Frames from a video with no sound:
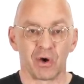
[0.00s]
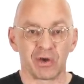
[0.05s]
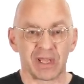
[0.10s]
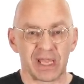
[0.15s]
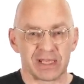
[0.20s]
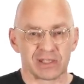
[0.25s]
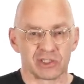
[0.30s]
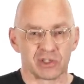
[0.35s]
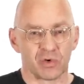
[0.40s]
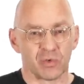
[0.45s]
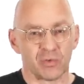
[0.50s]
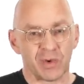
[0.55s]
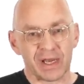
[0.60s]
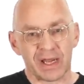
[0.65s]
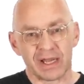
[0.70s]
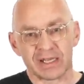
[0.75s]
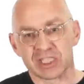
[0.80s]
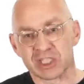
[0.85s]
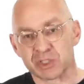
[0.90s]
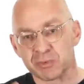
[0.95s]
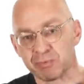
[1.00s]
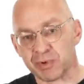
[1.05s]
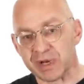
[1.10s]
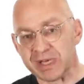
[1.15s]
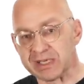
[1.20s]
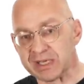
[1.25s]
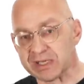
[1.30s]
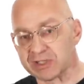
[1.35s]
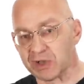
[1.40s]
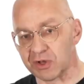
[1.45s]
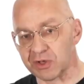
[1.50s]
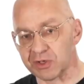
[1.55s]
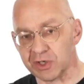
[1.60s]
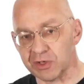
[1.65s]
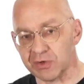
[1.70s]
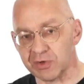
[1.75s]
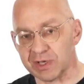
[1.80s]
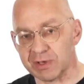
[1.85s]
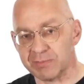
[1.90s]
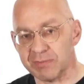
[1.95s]
Okay, so when I spring this on
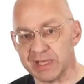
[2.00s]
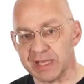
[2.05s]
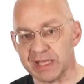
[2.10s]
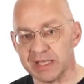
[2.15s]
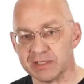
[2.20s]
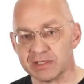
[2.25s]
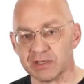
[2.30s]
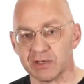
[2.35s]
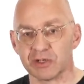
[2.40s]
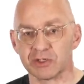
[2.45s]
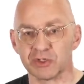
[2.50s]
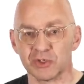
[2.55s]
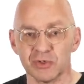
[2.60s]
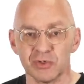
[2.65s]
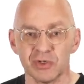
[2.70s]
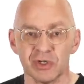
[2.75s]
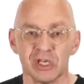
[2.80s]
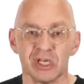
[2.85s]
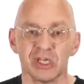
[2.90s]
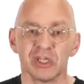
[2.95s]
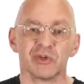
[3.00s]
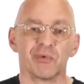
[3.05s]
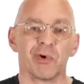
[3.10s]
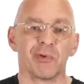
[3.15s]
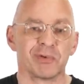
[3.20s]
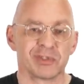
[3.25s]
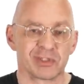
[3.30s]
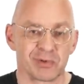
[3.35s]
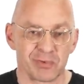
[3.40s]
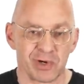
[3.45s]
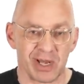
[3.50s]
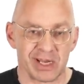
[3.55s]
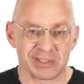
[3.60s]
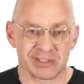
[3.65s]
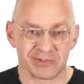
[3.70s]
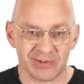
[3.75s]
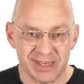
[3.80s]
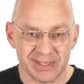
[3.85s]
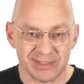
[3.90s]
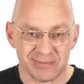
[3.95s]
you in a minute or two, you won't be
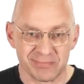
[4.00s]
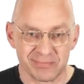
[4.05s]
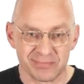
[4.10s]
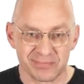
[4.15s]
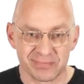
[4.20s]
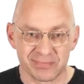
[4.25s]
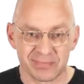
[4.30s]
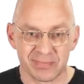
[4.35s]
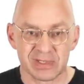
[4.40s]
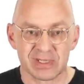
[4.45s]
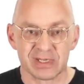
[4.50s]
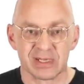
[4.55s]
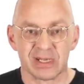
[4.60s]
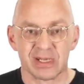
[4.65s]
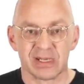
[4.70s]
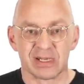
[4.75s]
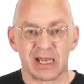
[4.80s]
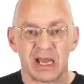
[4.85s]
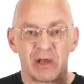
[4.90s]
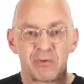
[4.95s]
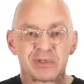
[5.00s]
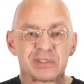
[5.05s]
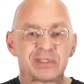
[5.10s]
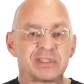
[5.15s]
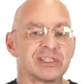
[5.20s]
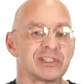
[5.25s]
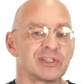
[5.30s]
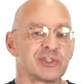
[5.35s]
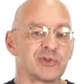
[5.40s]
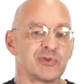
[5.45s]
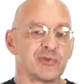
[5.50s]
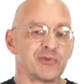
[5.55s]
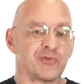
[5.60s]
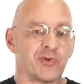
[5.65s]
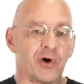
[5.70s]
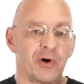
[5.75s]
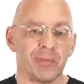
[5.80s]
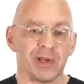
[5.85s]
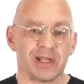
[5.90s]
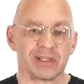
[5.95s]
surprised, right? Now, with these two
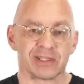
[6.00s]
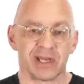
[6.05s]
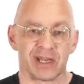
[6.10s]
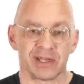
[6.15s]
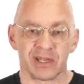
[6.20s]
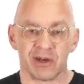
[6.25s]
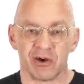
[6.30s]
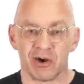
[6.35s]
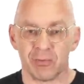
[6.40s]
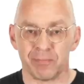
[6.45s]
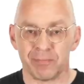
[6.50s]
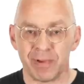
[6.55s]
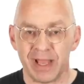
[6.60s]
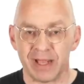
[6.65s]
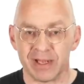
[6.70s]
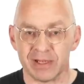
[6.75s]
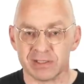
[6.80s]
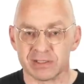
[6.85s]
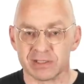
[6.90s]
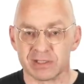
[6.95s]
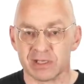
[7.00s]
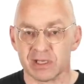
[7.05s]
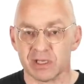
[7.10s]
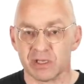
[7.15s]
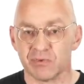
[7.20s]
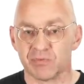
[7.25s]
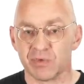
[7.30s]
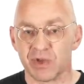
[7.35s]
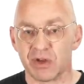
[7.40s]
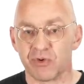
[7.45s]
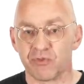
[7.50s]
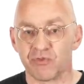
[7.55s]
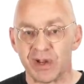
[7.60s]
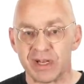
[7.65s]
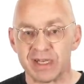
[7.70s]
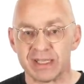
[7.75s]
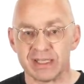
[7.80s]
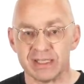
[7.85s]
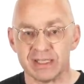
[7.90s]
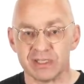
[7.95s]
formulas under our belt, we are
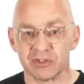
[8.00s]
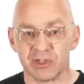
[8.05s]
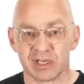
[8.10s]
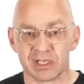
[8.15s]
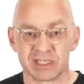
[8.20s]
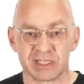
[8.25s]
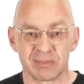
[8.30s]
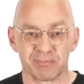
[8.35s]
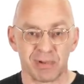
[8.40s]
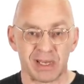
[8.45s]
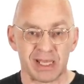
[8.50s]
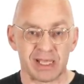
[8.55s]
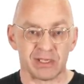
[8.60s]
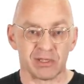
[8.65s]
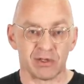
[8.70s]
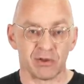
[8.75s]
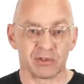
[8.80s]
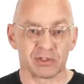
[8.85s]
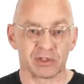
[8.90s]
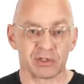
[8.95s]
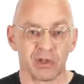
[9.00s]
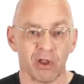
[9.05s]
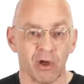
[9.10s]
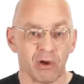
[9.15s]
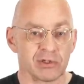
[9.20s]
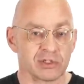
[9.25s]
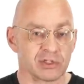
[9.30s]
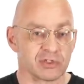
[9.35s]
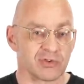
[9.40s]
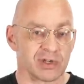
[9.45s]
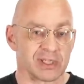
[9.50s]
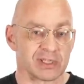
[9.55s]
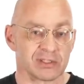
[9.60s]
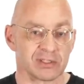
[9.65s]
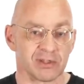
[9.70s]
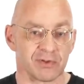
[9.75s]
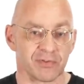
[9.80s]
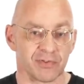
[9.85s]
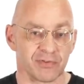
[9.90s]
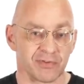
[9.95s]
ready to explain those long
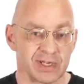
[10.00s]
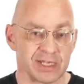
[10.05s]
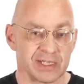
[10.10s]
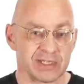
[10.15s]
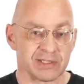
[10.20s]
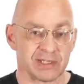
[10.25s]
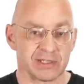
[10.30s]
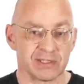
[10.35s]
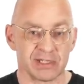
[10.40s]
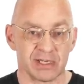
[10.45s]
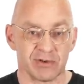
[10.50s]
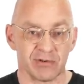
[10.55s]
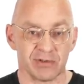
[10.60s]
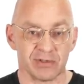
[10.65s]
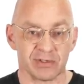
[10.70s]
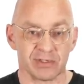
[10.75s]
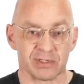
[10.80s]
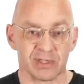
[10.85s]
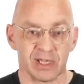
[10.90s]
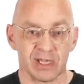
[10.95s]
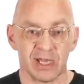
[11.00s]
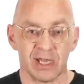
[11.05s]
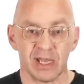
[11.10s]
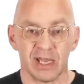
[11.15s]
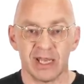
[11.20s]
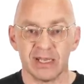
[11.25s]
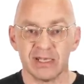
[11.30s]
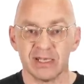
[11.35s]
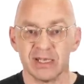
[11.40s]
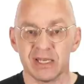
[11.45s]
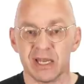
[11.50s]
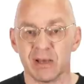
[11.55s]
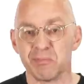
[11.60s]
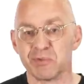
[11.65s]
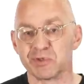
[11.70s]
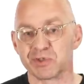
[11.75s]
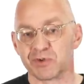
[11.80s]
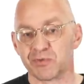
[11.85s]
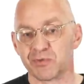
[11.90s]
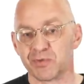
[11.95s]
strings of threes and zeros in the
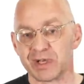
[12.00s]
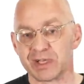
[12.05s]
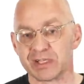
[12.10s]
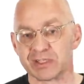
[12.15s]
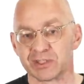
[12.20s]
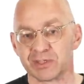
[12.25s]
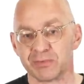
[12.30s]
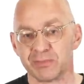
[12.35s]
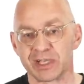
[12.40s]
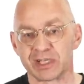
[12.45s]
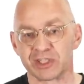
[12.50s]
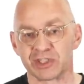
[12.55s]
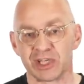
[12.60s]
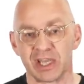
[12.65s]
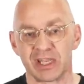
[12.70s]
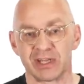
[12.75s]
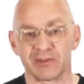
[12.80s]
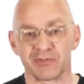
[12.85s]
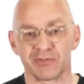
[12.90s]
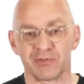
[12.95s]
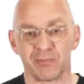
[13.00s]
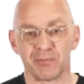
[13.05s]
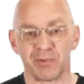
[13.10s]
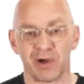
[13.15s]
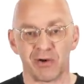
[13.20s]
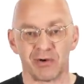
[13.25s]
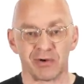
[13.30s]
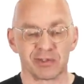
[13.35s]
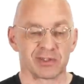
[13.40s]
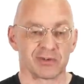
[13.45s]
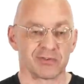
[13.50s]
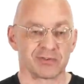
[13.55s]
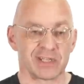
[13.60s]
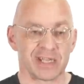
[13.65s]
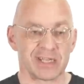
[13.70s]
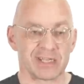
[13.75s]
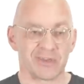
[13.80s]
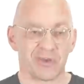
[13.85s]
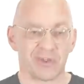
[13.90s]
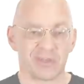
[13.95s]
numbers of ways to make change for powers of
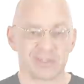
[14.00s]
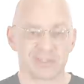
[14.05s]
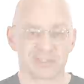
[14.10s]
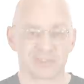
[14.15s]
$10.